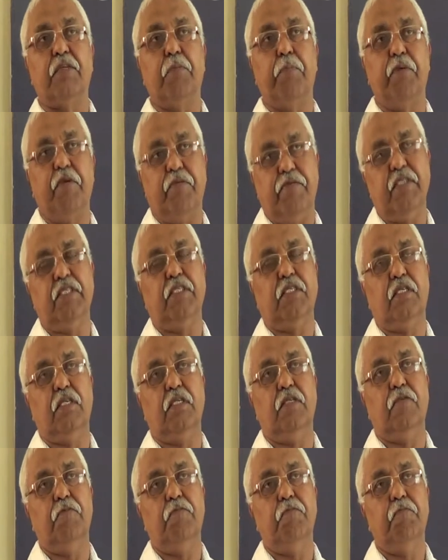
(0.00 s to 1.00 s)
the prevention?
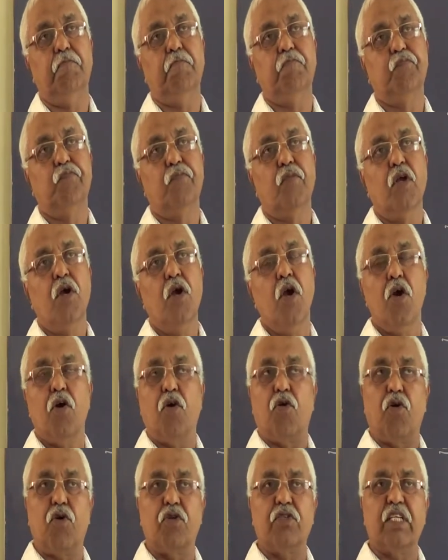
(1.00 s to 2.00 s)

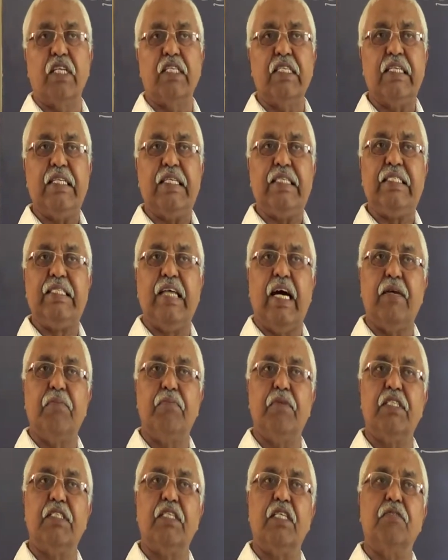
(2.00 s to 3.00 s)
Corrosion
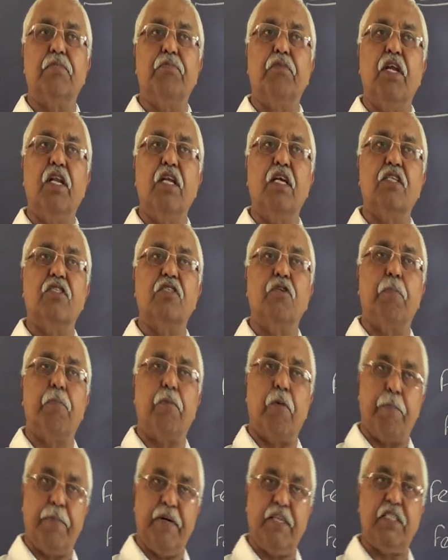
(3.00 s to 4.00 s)
damages millions of
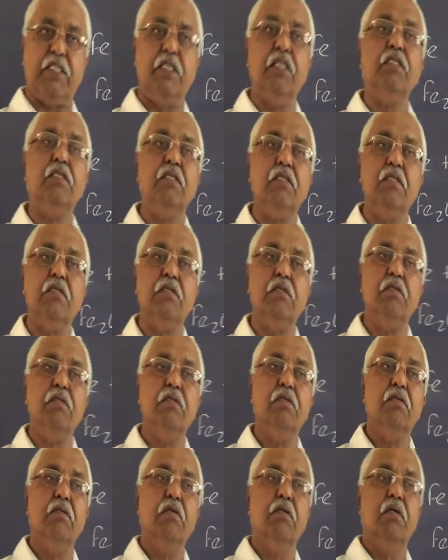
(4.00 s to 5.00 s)
properties.
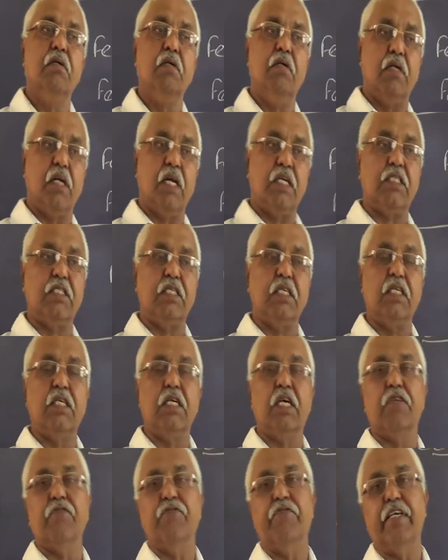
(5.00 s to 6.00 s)
Rusting
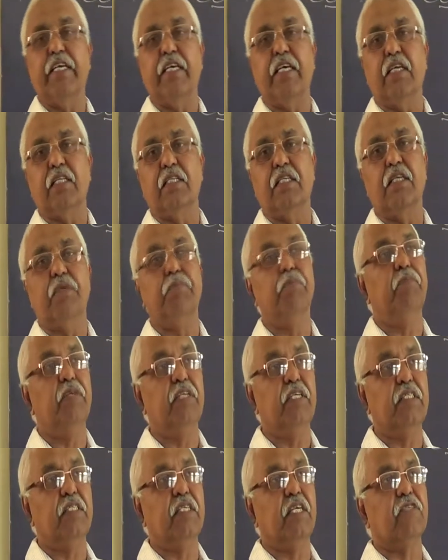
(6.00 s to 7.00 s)
can weaken the
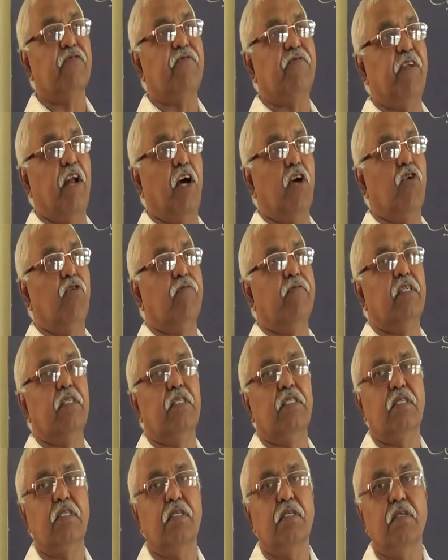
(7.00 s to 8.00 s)
bridges,
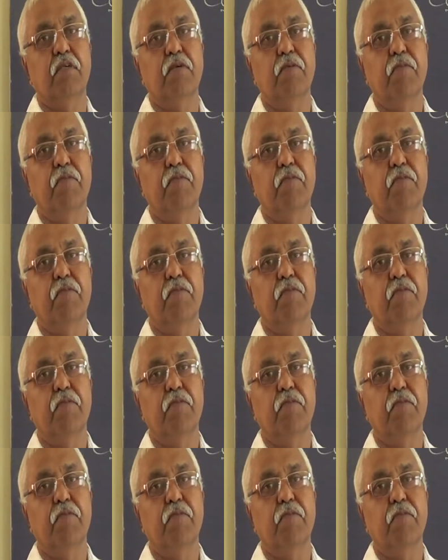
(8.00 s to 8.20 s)
flyovers,